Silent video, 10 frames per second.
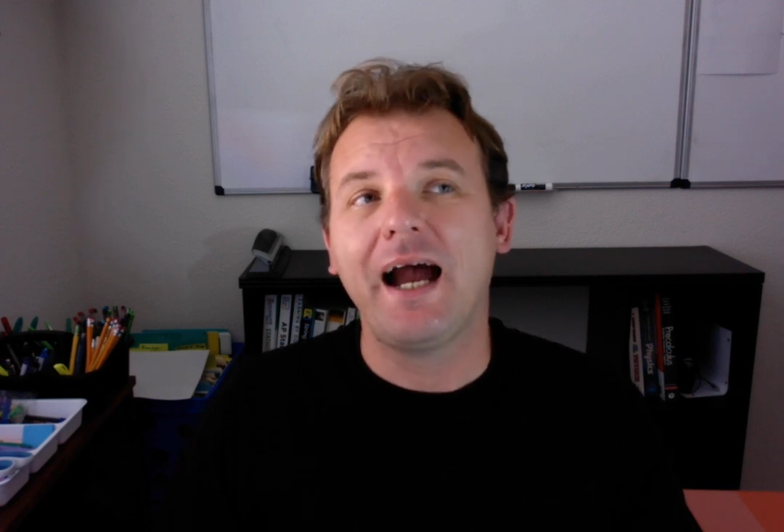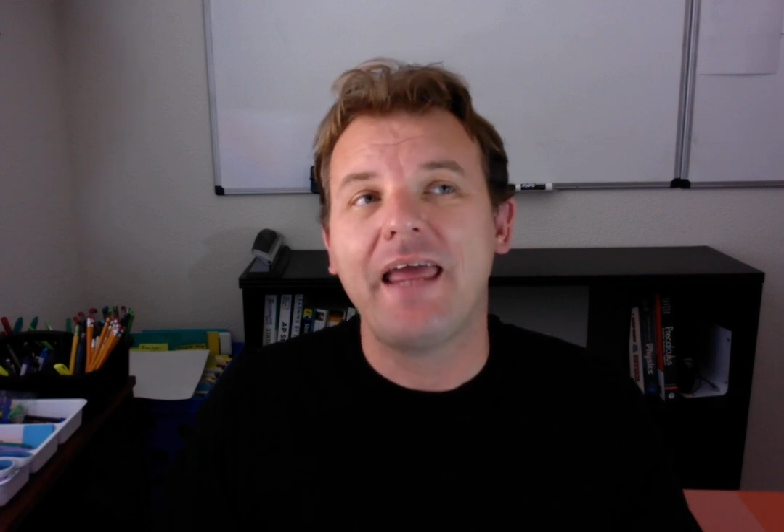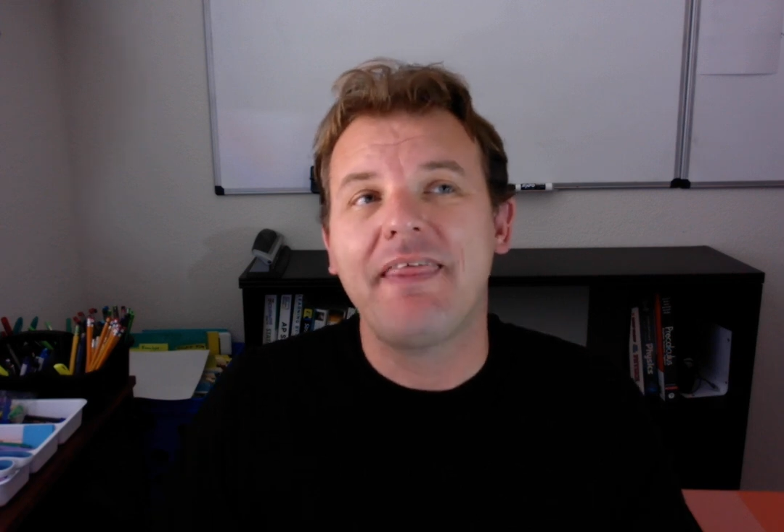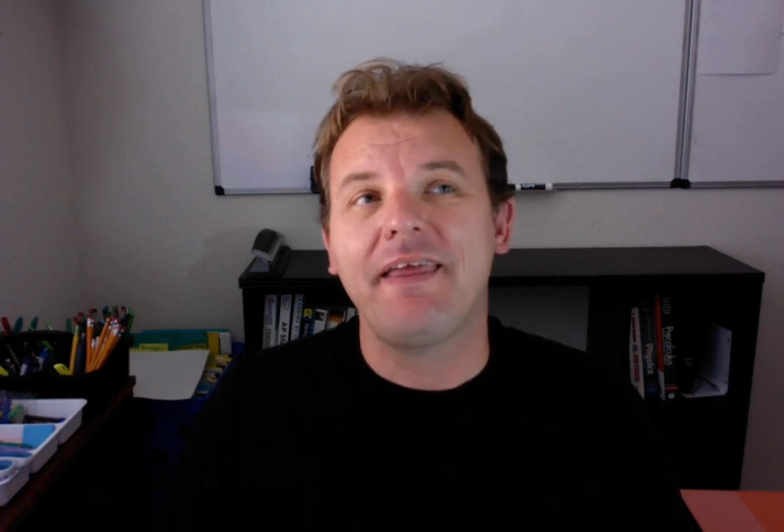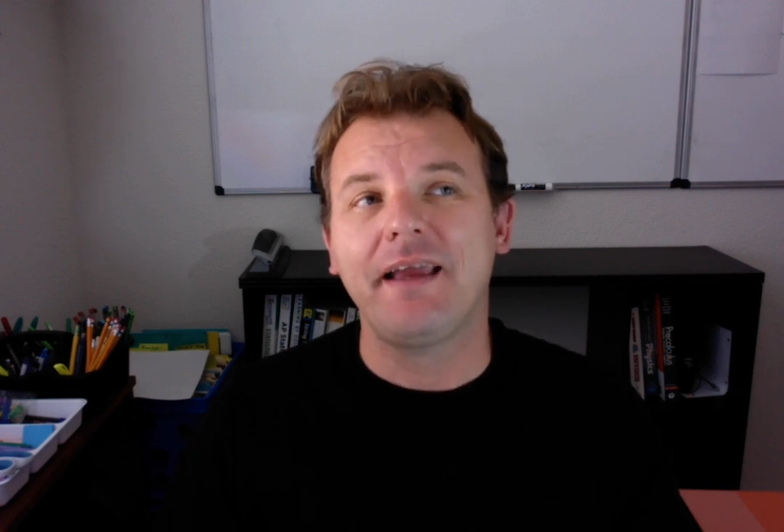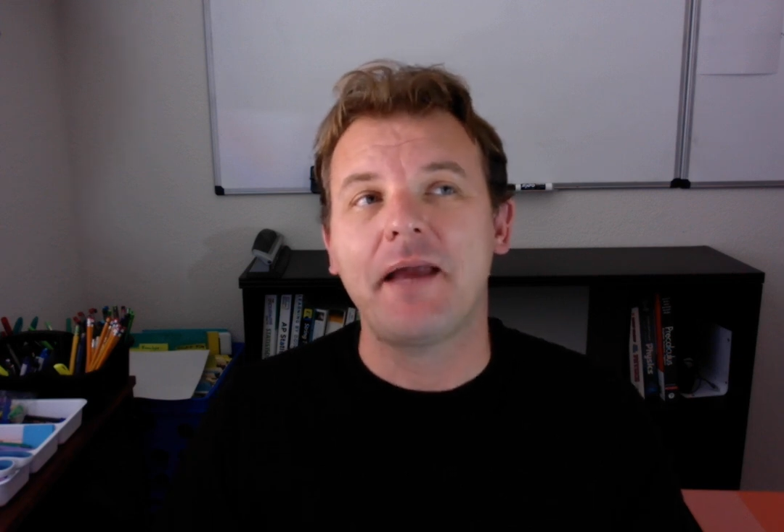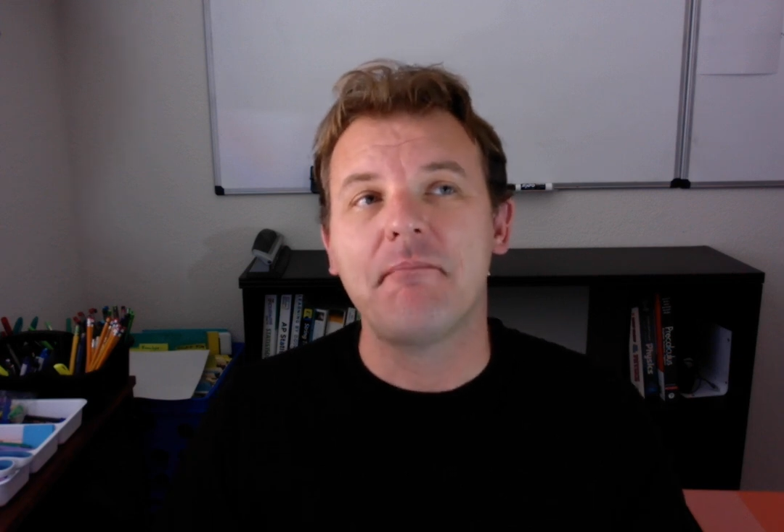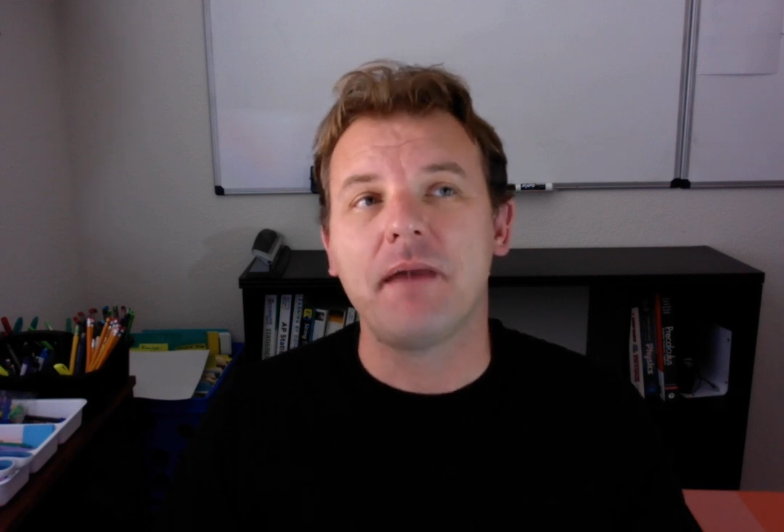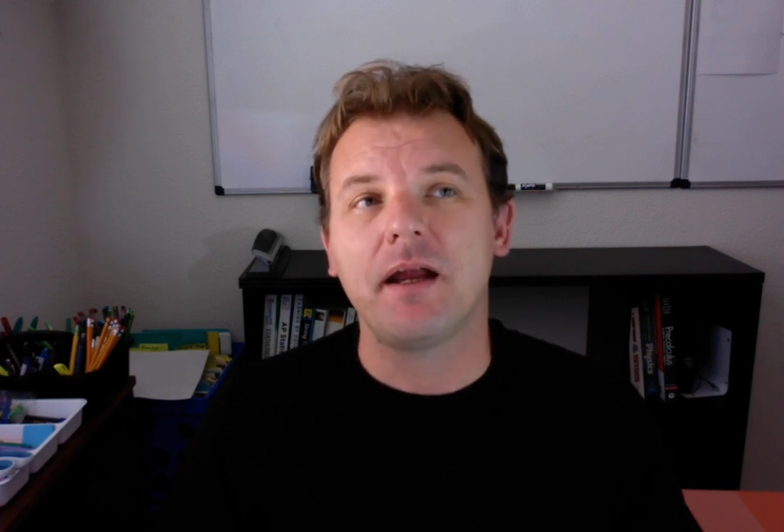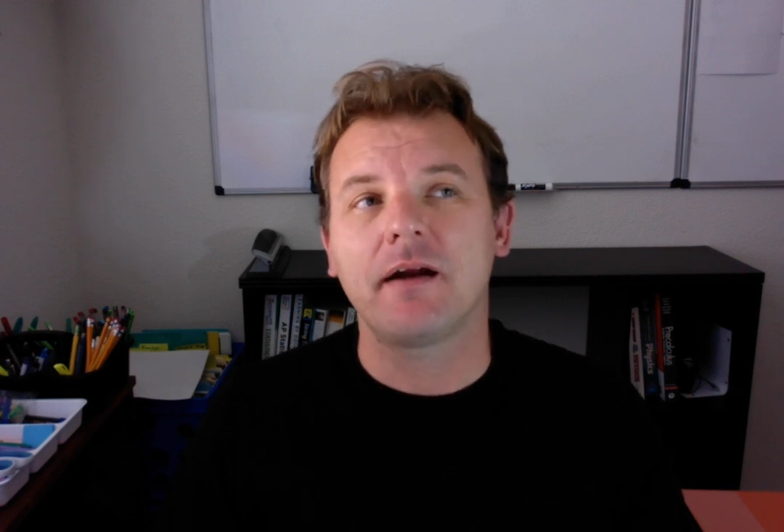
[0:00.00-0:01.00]
I think I
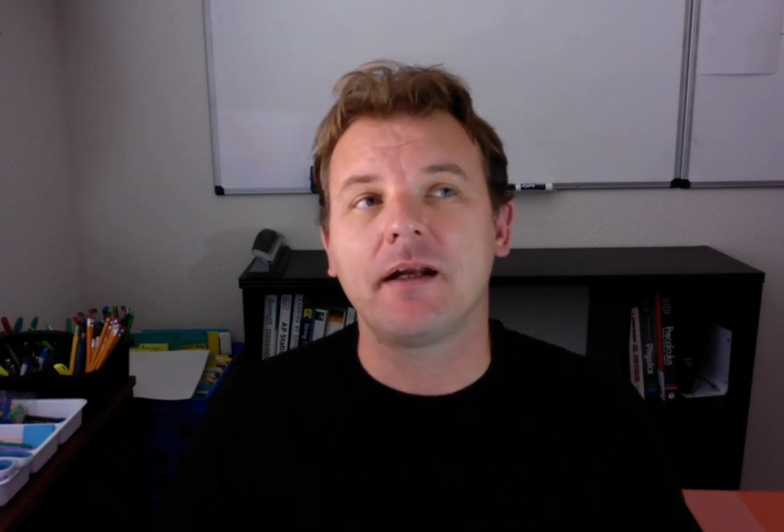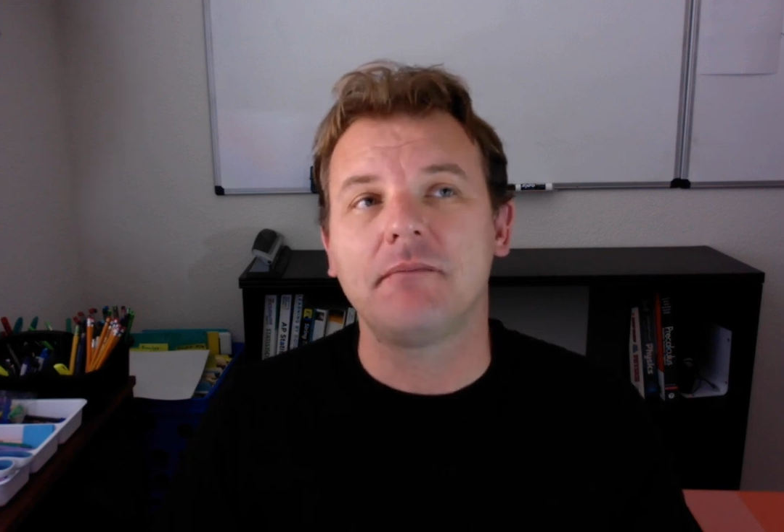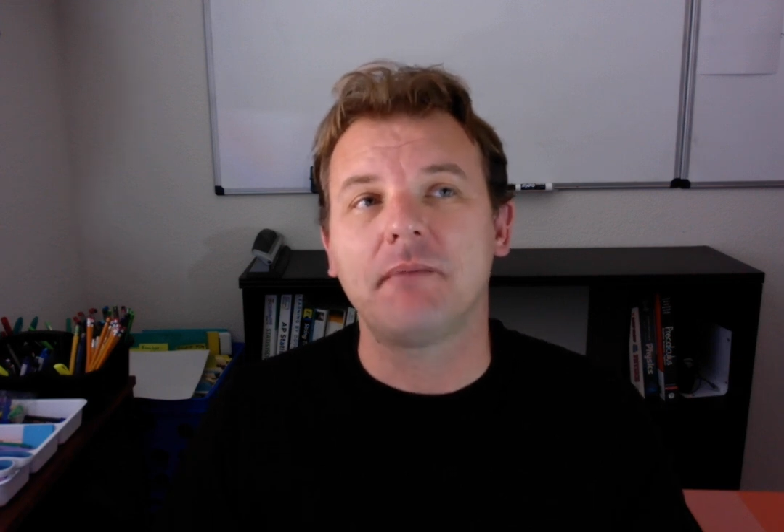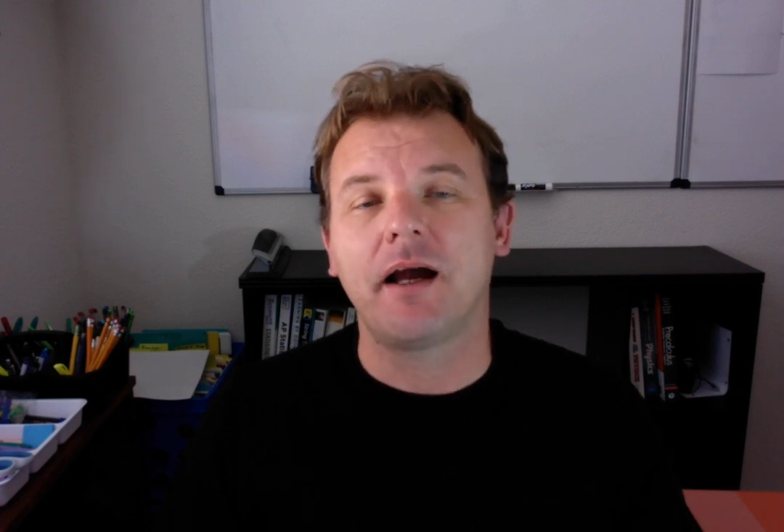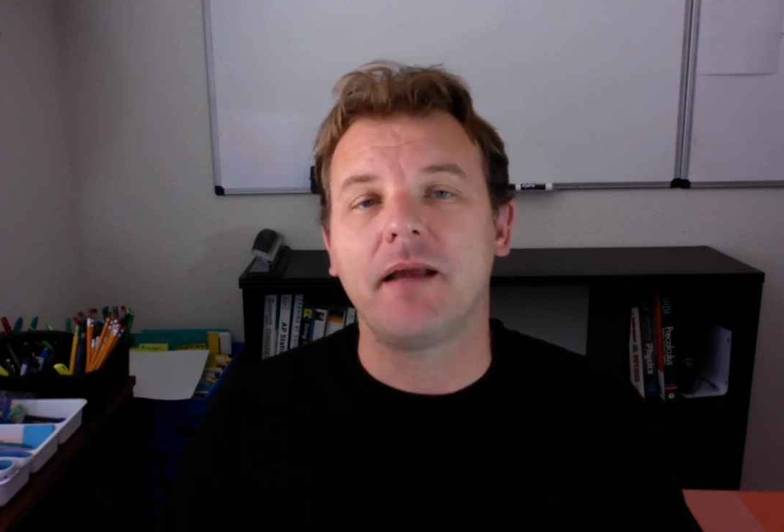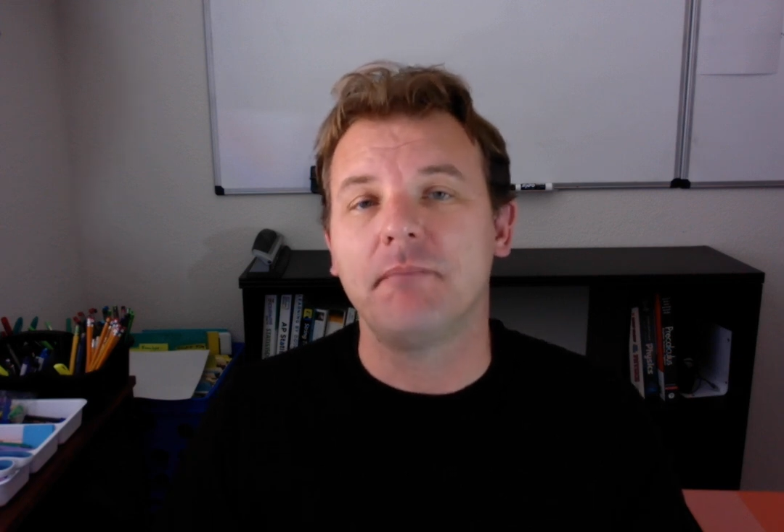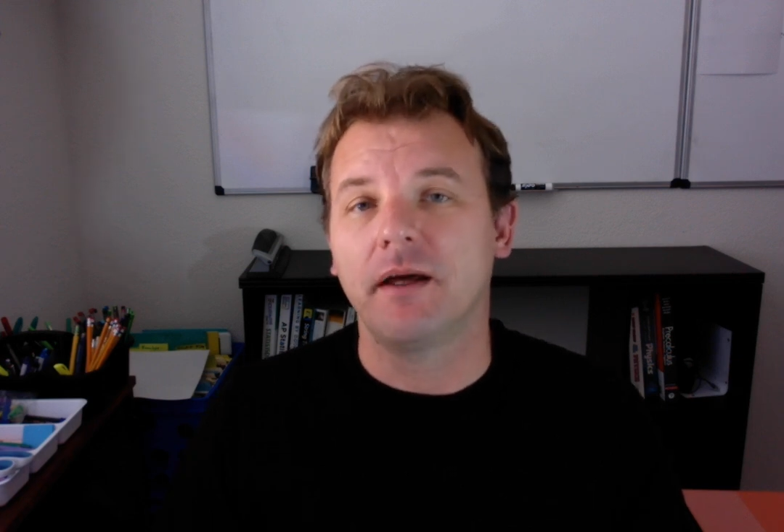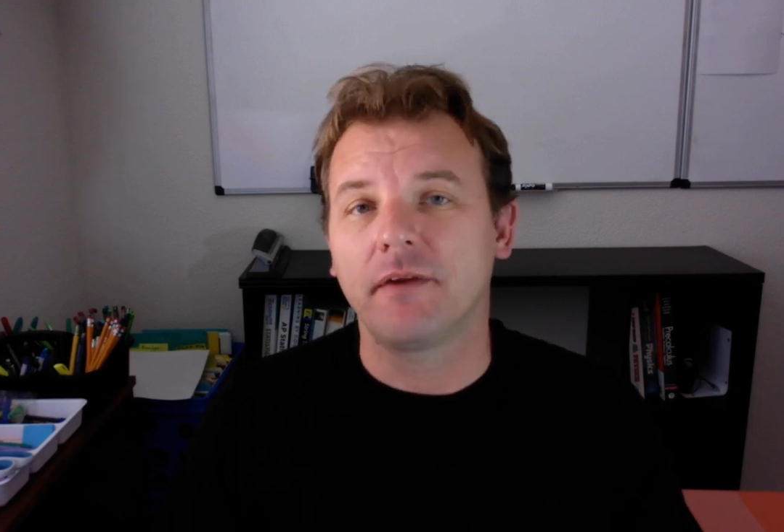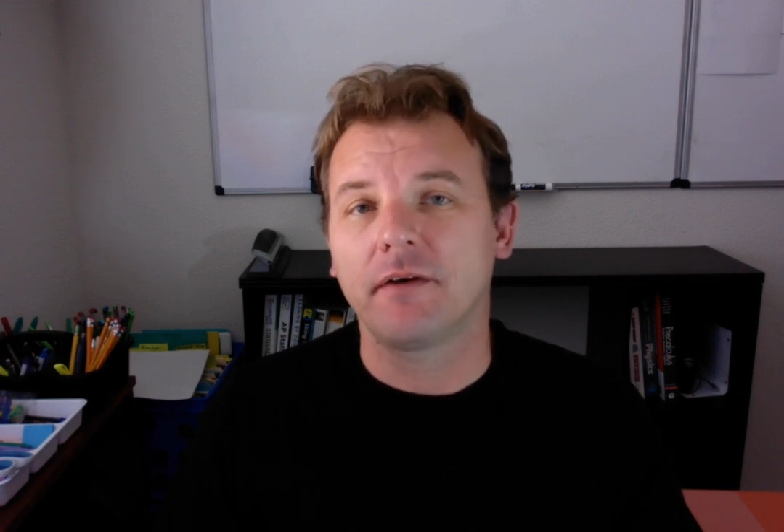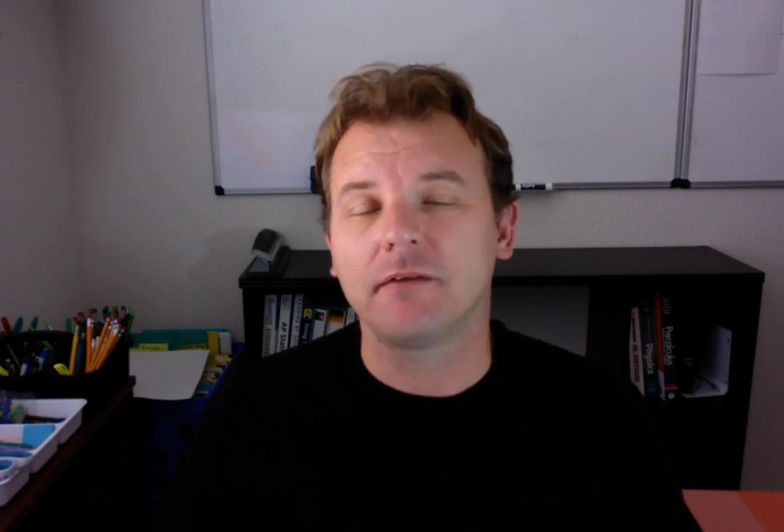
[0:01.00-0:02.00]
married my
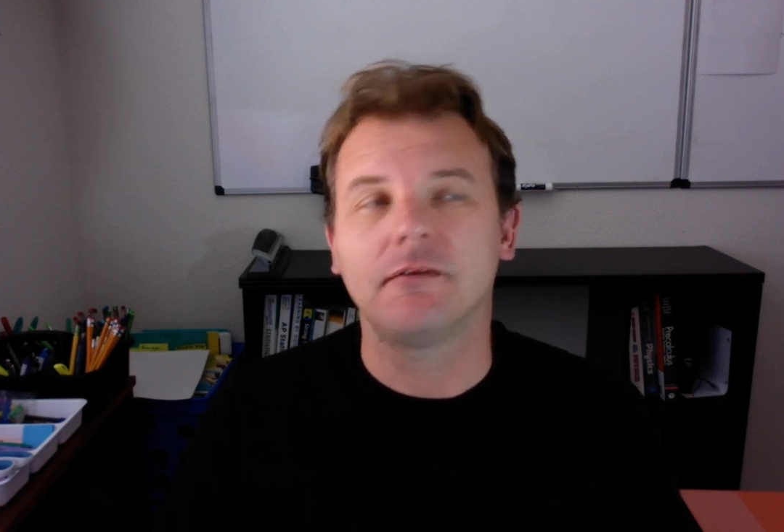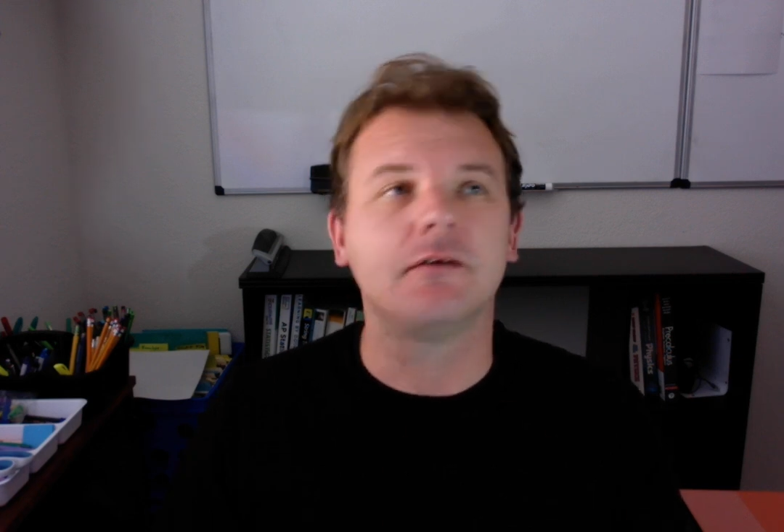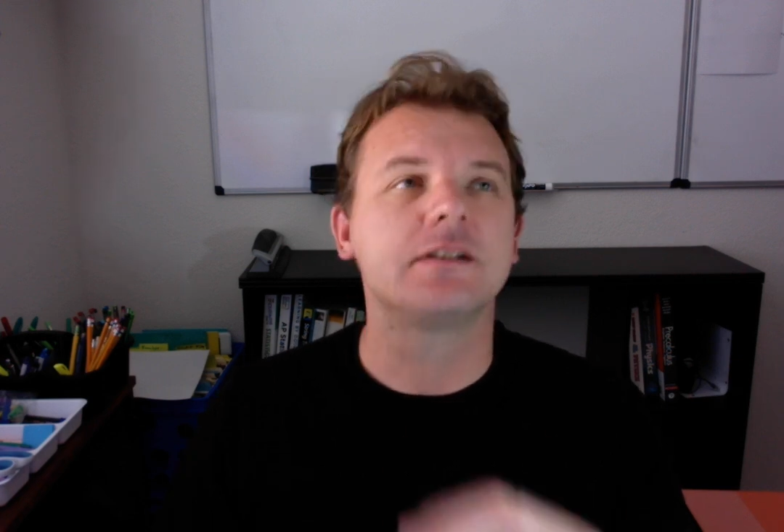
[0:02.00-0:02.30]
mother,